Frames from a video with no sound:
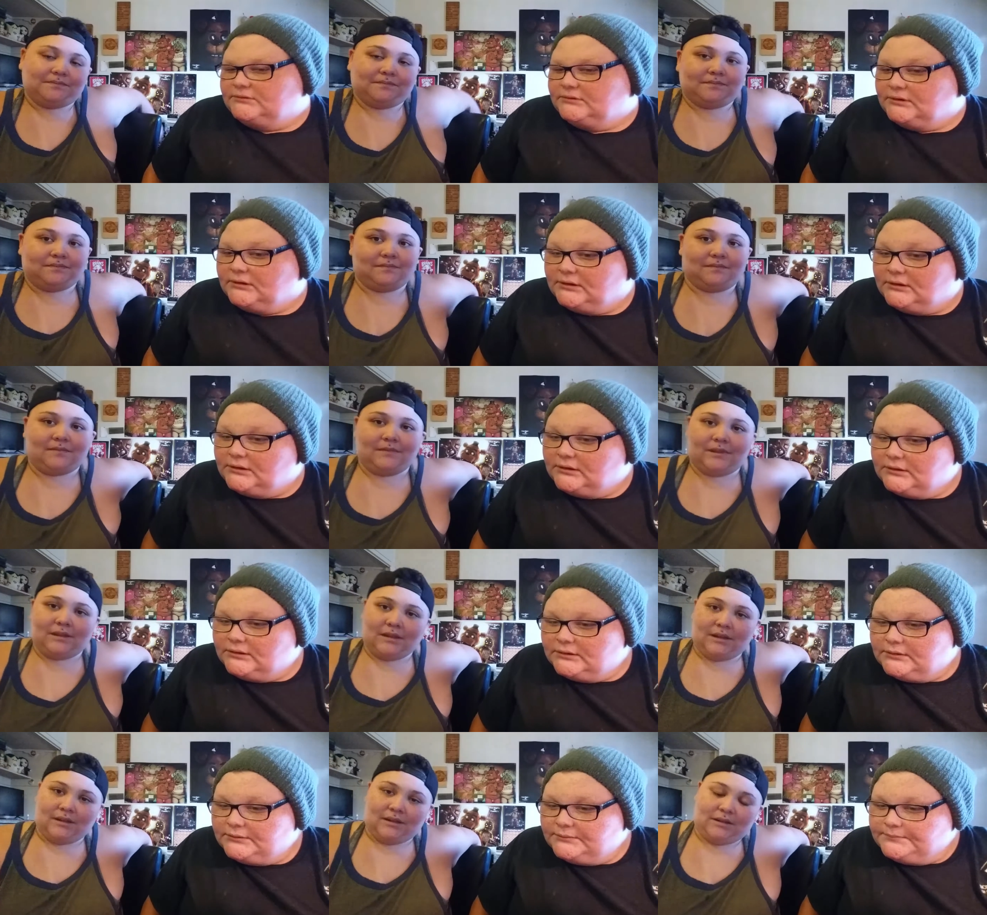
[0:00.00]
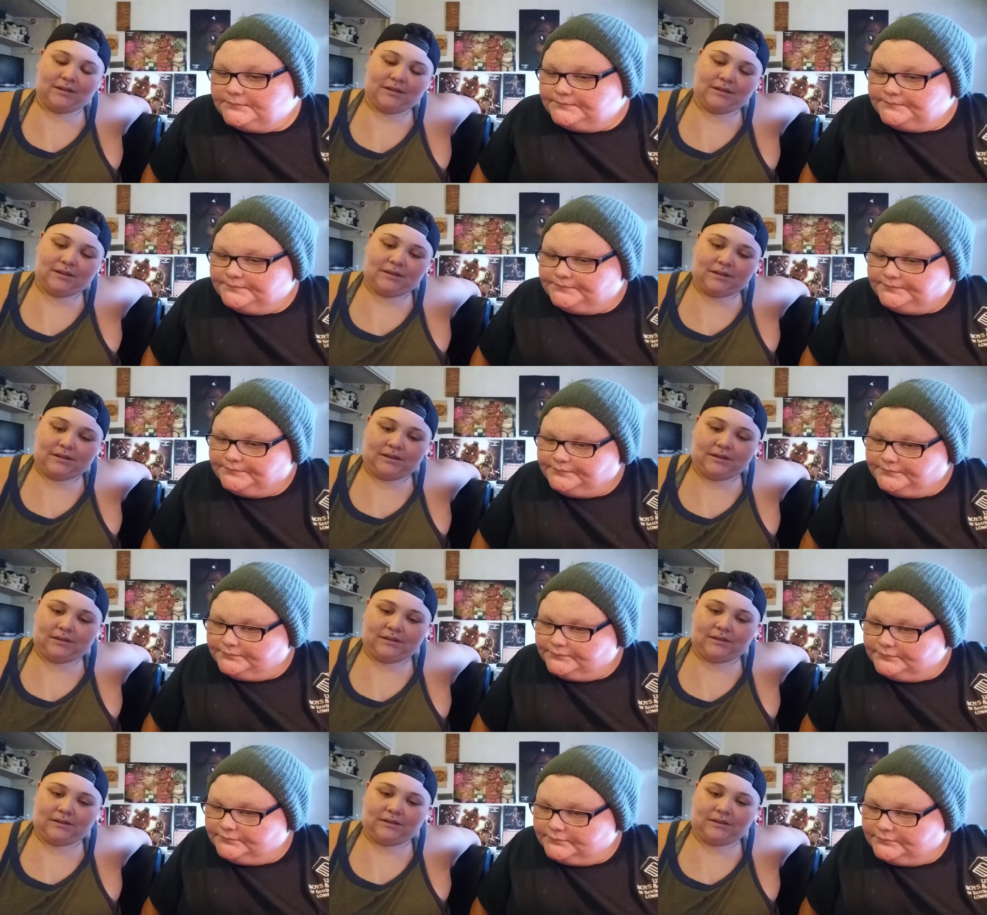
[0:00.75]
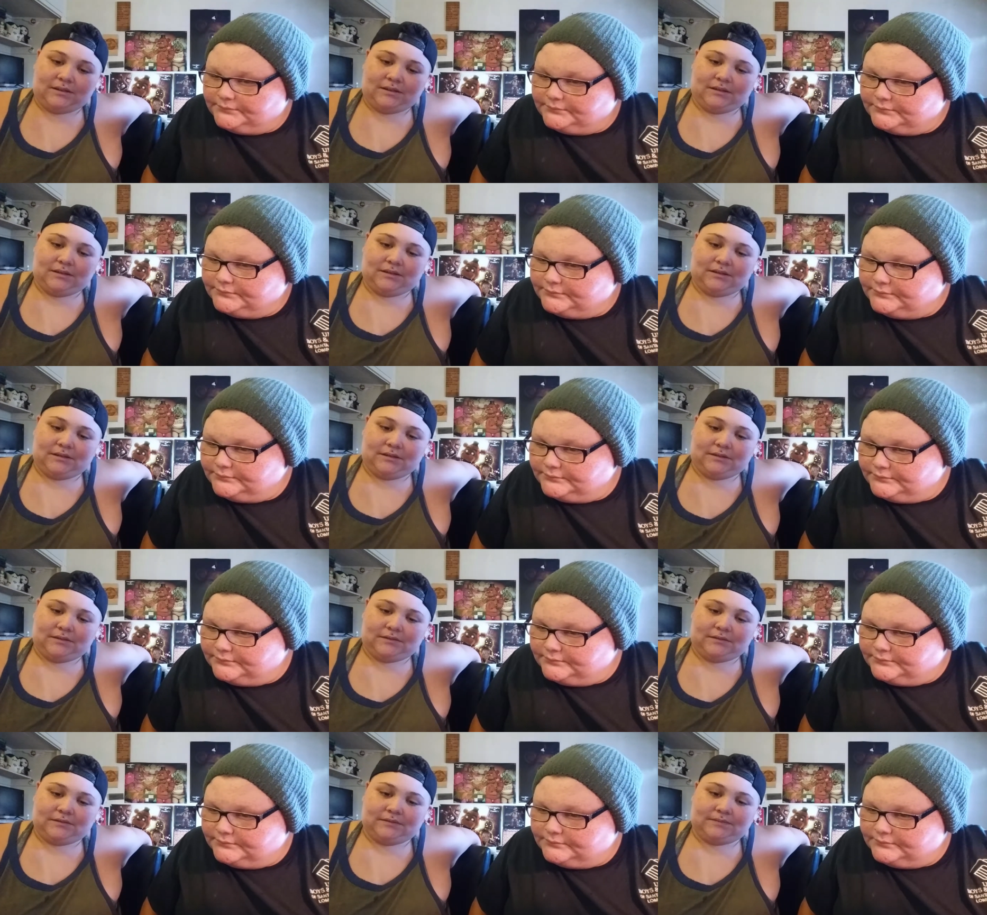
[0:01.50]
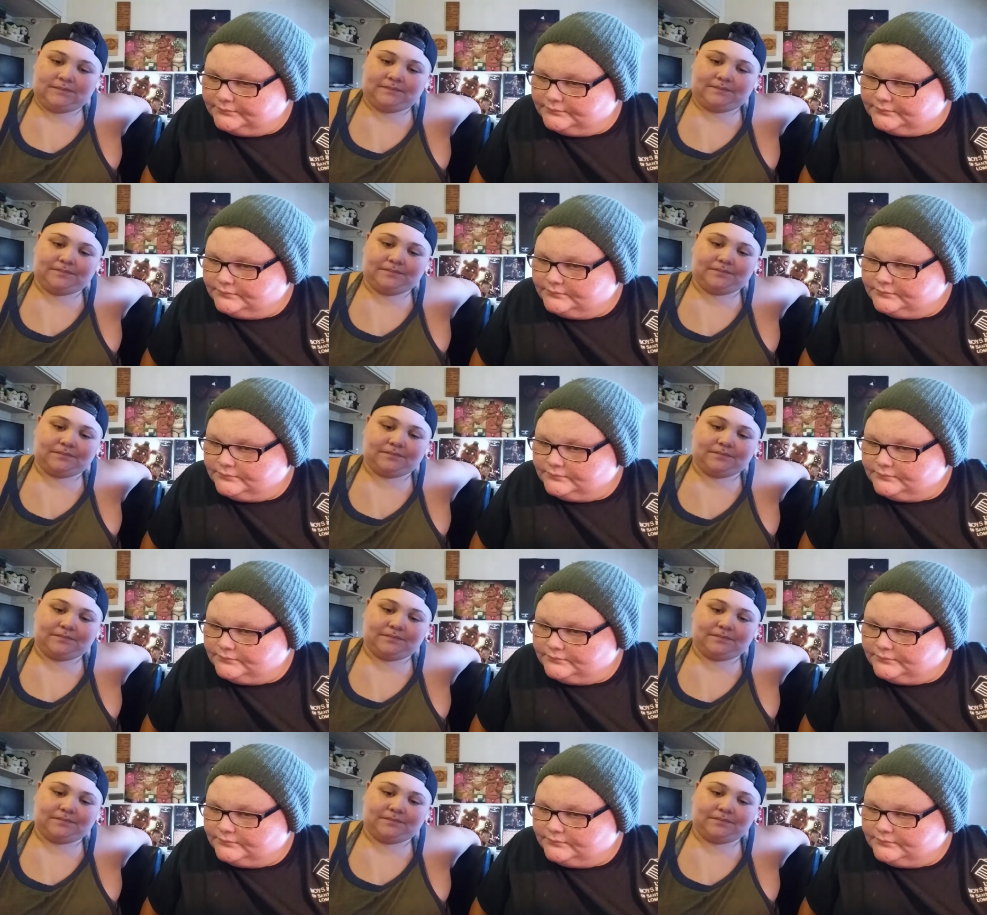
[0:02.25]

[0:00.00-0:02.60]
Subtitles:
[no speech]